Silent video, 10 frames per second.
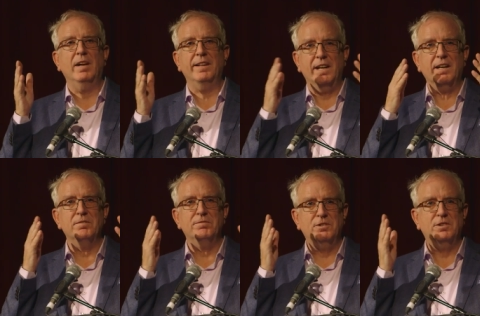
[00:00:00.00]
and they
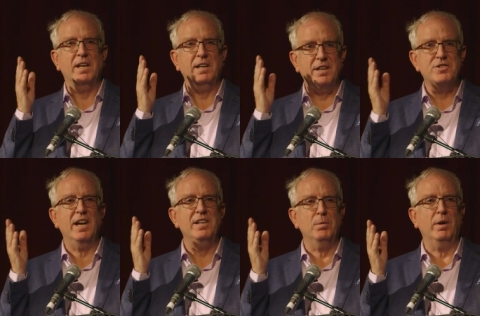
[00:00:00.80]
are, they are
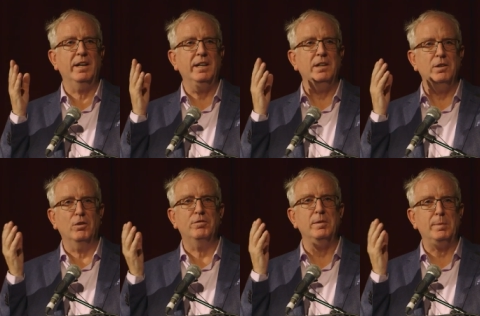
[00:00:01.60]
genuinely
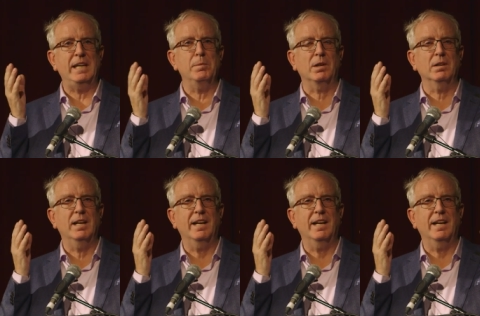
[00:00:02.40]
lovely people.